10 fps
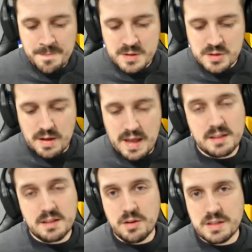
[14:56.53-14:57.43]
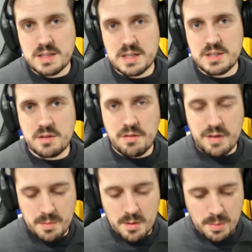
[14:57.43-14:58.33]
So yeah, delighted to see Junior
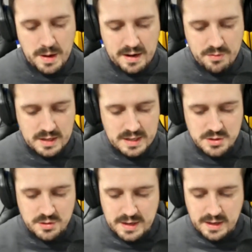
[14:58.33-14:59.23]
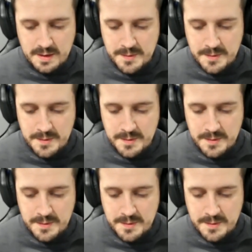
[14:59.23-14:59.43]
Firpo back for Leeds United.